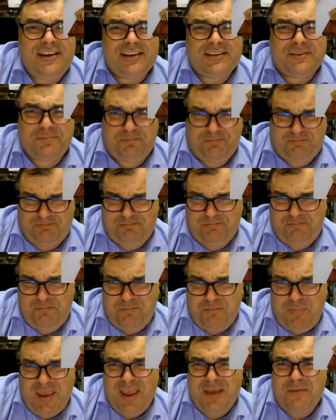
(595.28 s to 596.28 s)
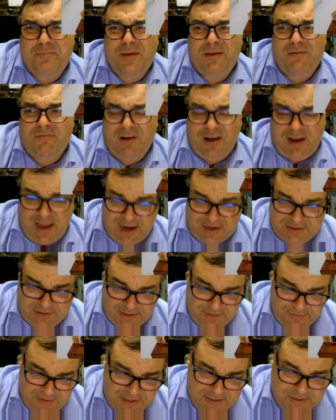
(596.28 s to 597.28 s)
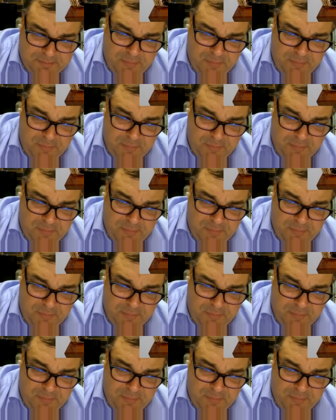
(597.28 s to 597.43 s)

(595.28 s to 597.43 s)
just be a bit reluctant. That's